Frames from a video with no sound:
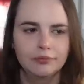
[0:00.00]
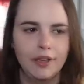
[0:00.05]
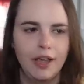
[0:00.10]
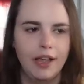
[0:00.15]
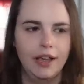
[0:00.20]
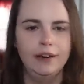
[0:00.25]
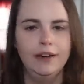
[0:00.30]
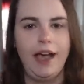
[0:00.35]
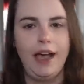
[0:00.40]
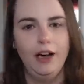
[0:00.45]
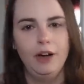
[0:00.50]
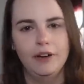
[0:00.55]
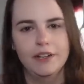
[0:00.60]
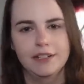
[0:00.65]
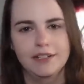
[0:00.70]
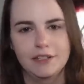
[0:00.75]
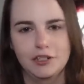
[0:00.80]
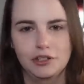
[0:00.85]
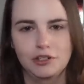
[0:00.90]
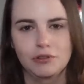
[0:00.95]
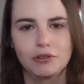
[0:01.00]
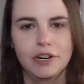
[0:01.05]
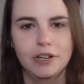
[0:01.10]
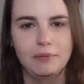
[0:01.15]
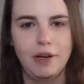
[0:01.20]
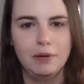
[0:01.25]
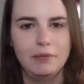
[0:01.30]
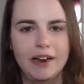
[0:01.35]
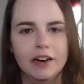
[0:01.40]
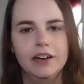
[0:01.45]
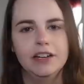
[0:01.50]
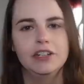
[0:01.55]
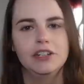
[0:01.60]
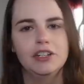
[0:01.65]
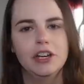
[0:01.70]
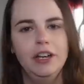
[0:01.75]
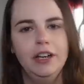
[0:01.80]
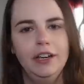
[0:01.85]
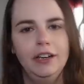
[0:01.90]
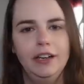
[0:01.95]
And now it's destroyed my
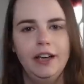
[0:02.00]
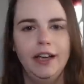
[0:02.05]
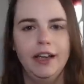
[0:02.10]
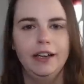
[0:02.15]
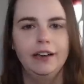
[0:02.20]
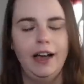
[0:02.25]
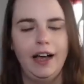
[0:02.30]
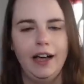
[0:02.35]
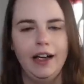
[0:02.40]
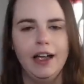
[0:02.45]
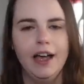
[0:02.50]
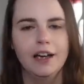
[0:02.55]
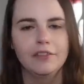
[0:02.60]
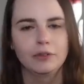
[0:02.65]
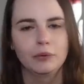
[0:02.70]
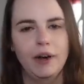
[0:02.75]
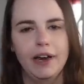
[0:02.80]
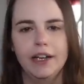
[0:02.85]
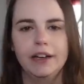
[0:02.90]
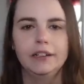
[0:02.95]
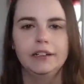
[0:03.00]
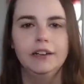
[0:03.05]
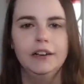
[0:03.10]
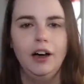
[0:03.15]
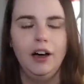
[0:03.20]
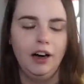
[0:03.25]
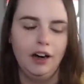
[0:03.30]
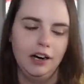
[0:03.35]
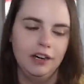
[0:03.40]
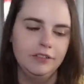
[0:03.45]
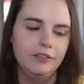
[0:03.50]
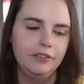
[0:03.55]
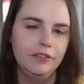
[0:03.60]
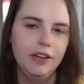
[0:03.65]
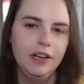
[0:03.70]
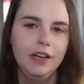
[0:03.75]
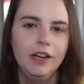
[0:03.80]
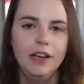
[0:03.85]
marriage and I have ran off